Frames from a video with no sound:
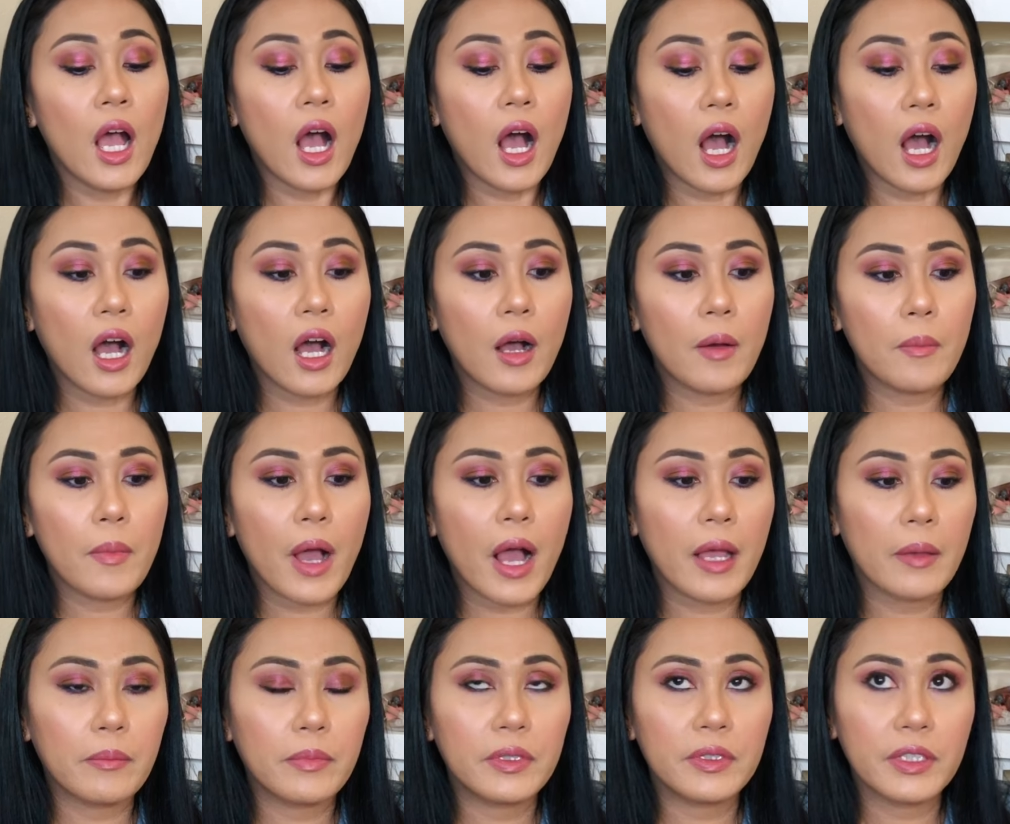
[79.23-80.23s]
Um,
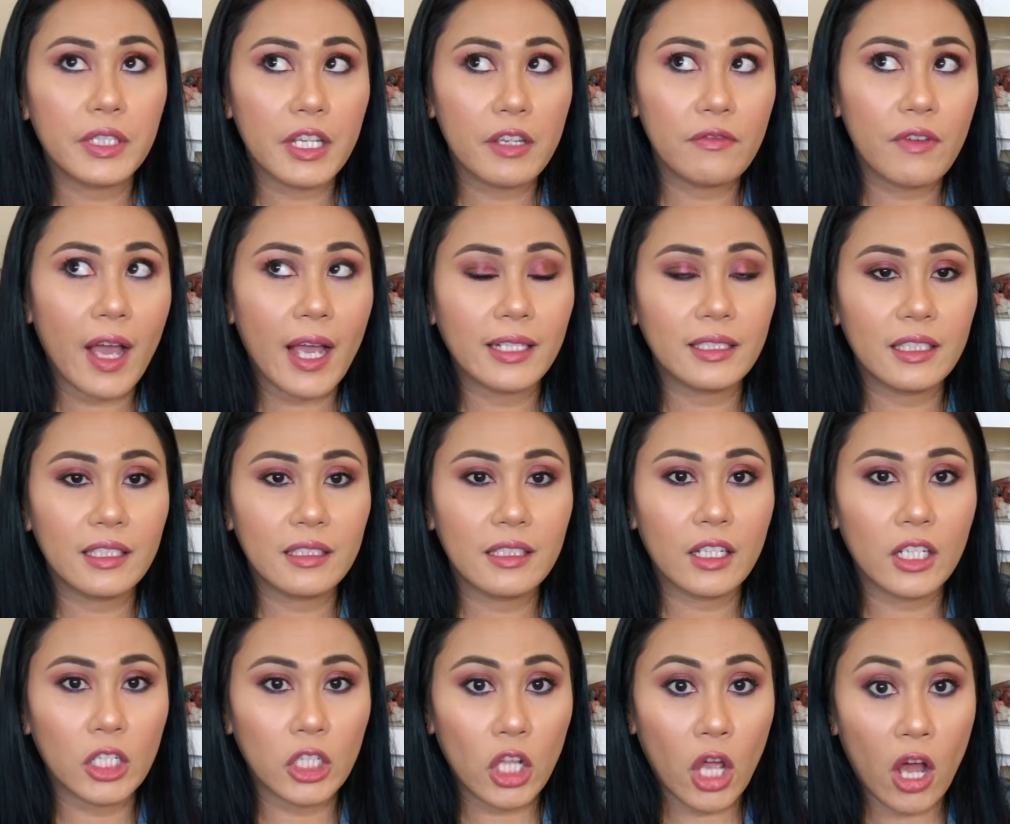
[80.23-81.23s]
I believe I did
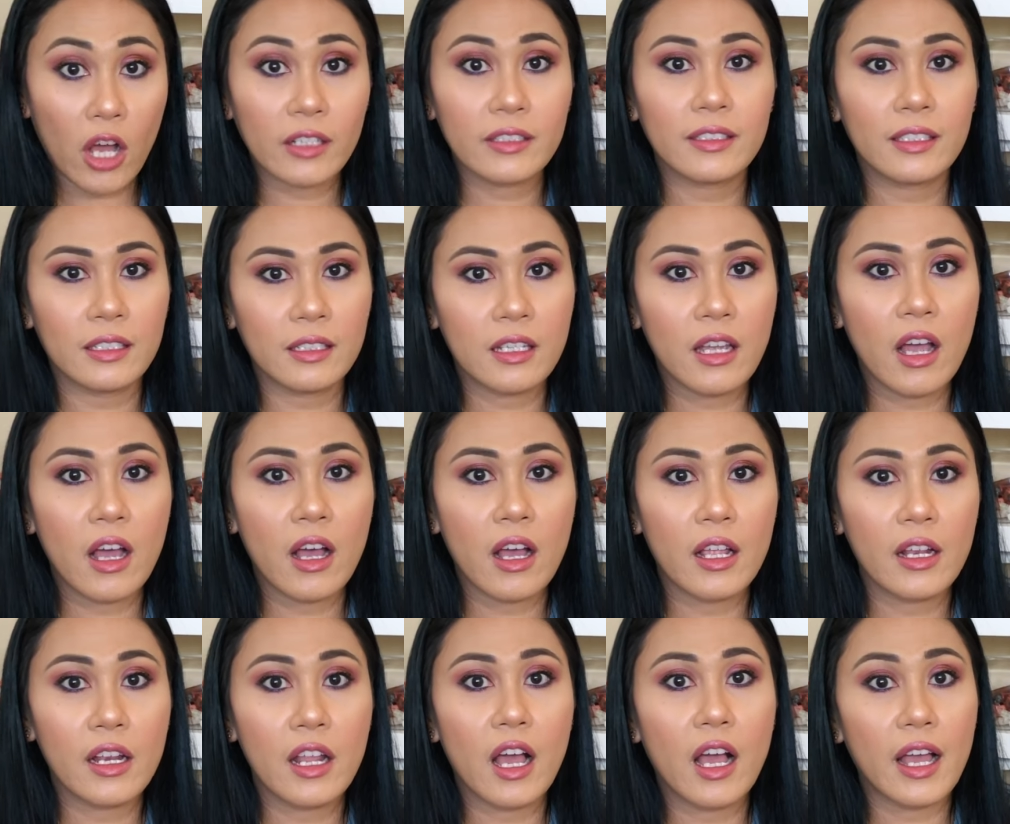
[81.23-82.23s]
the
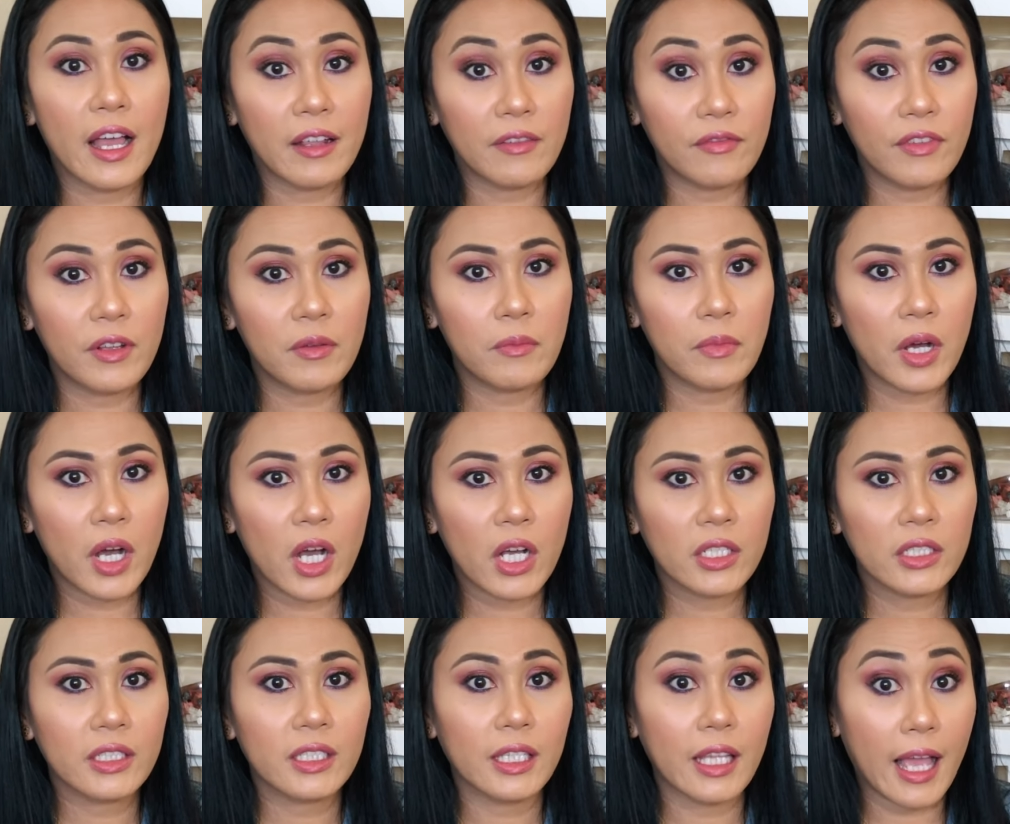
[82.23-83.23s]
L'Occitane Advent
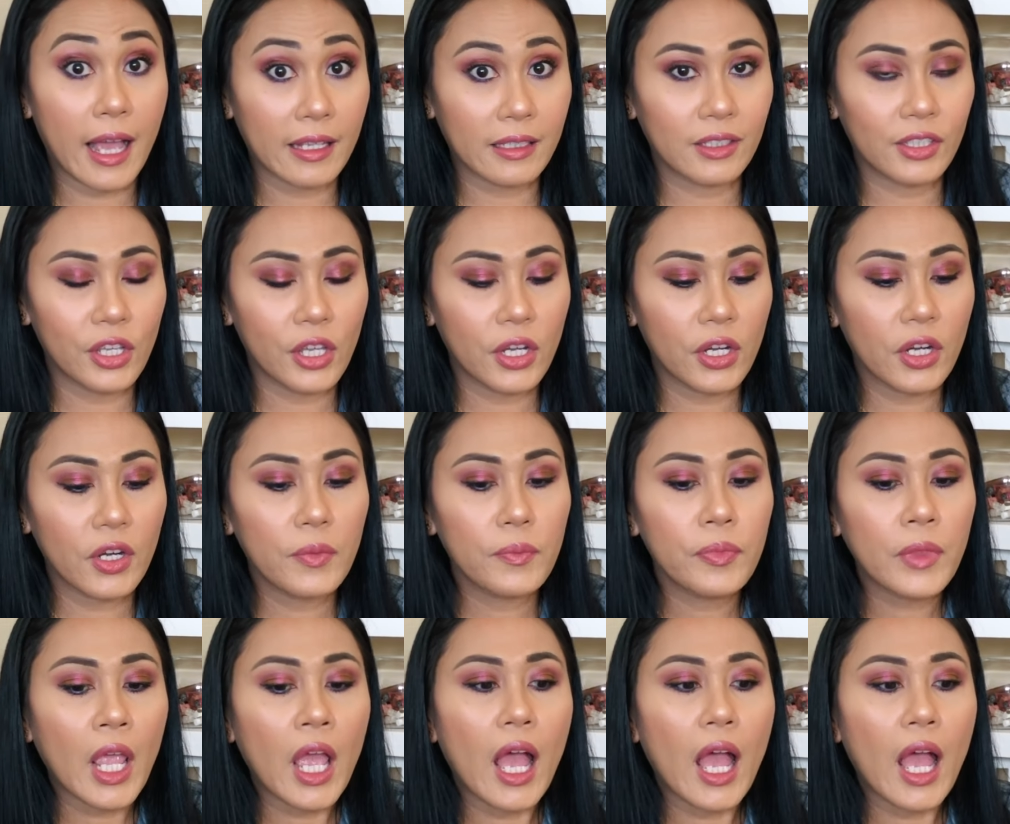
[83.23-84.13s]
Box last year.